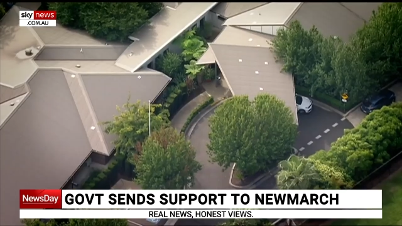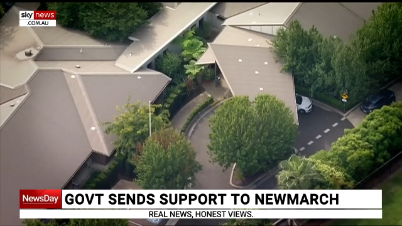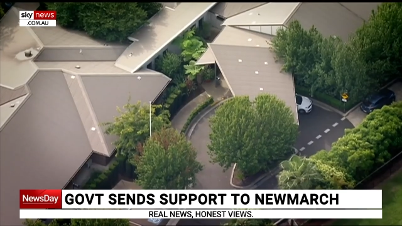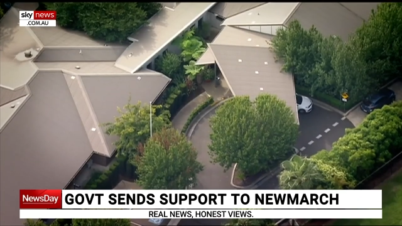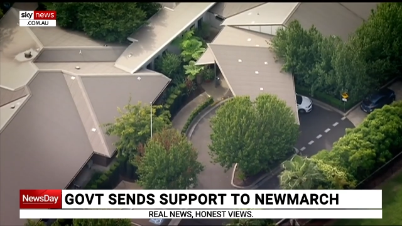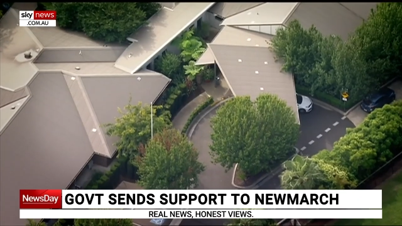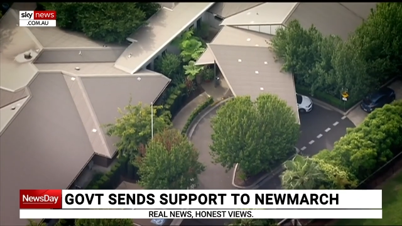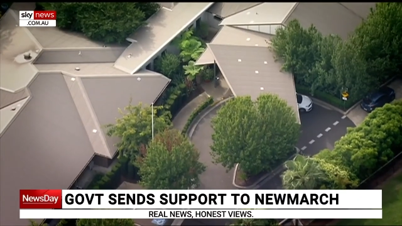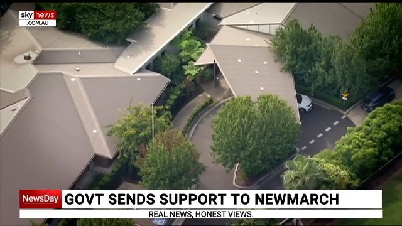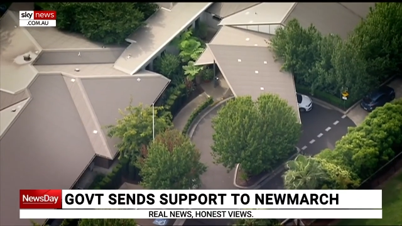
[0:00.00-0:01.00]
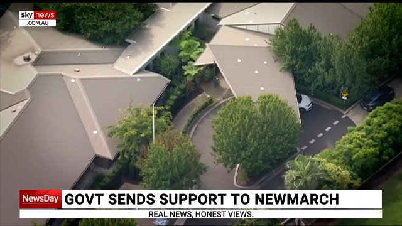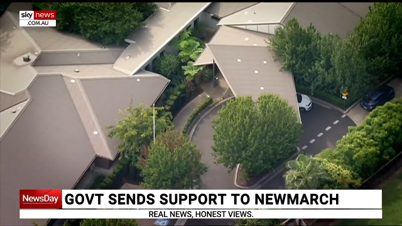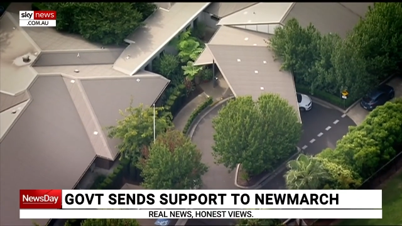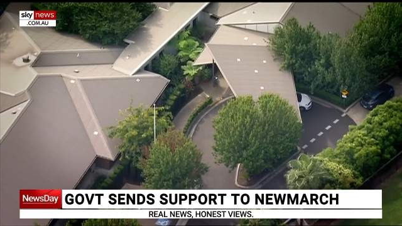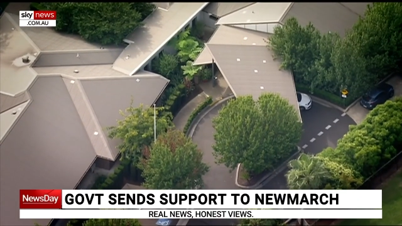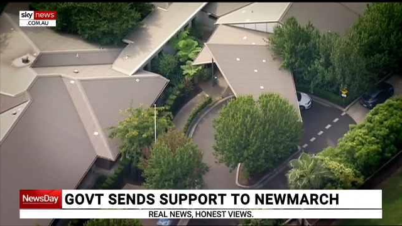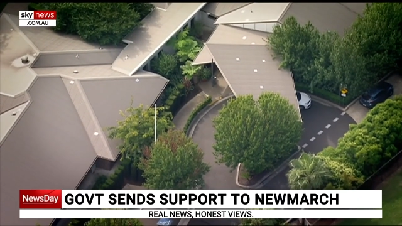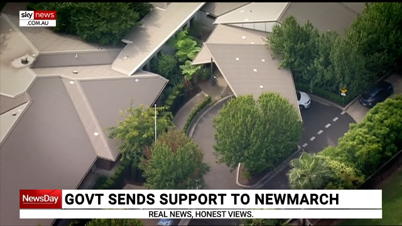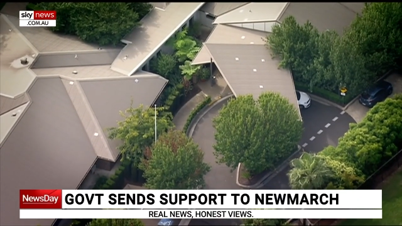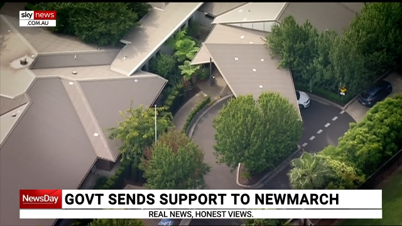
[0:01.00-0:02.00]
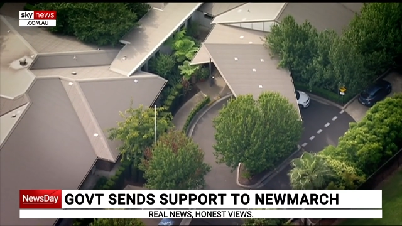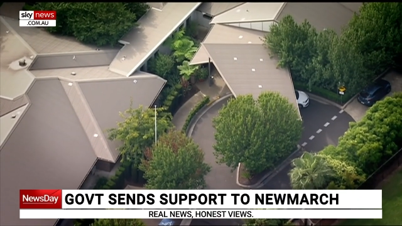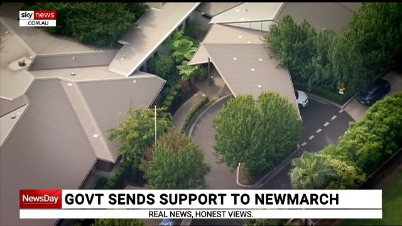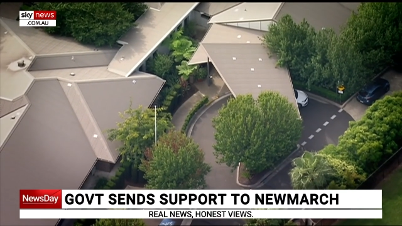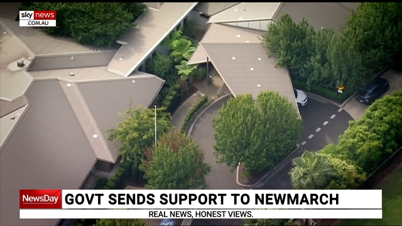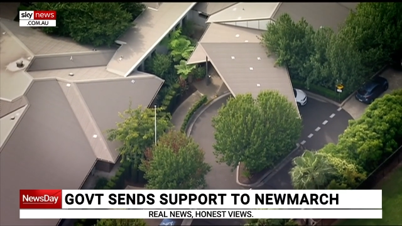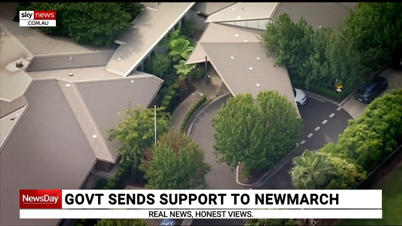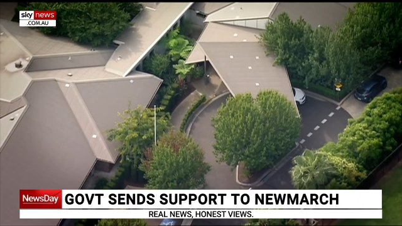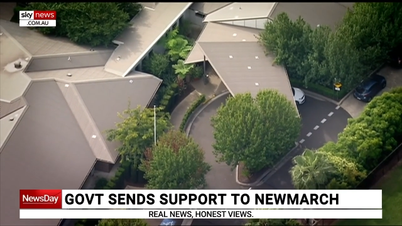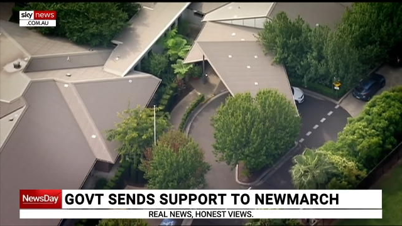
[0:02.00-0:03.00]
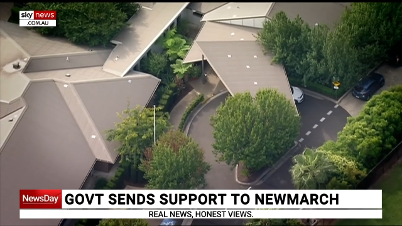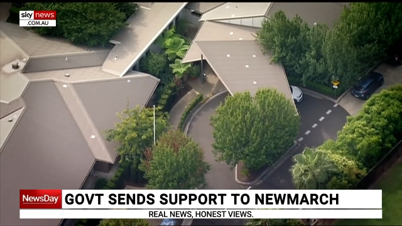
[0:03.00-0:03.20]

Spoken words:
(no speaker visible)